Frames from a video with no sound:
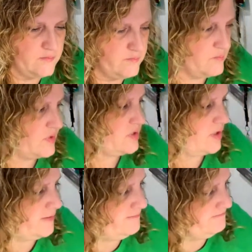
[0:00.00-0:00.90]

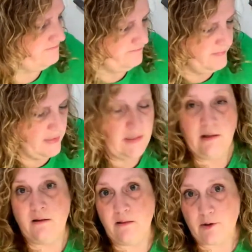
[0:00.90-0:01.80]
So
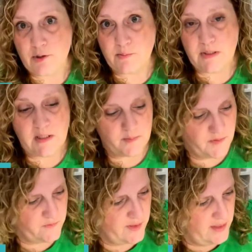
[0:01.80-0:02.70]
there's my tips
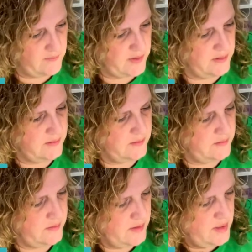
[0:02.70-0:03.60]
for that one.
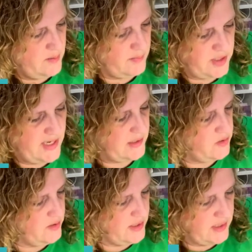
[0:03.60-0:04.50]
But yeah, you
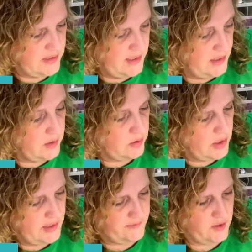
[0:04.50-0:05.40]
can get a
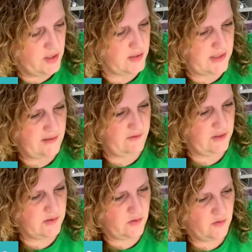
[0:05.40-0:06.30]
lot of cards out of it.
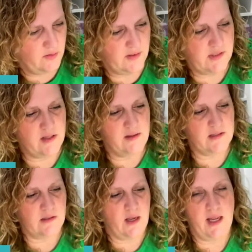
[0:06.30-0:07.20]
So see these,
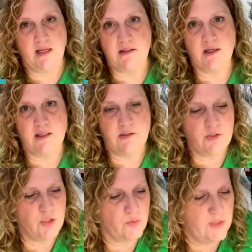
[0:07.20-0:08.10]
I had cut
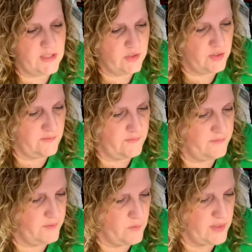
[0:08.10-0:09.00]
2 each of
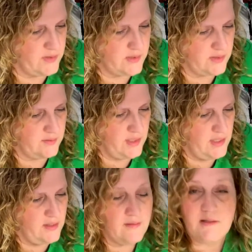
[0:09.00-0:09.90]
the ones, and
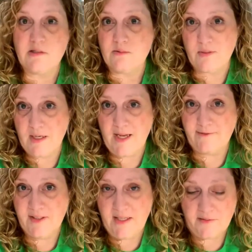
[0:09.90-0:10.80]
this is what I have
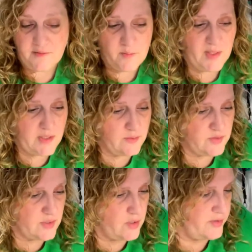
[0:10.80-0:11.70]
left, but I used
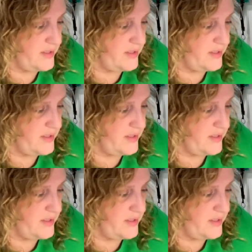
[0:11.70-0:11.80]
all the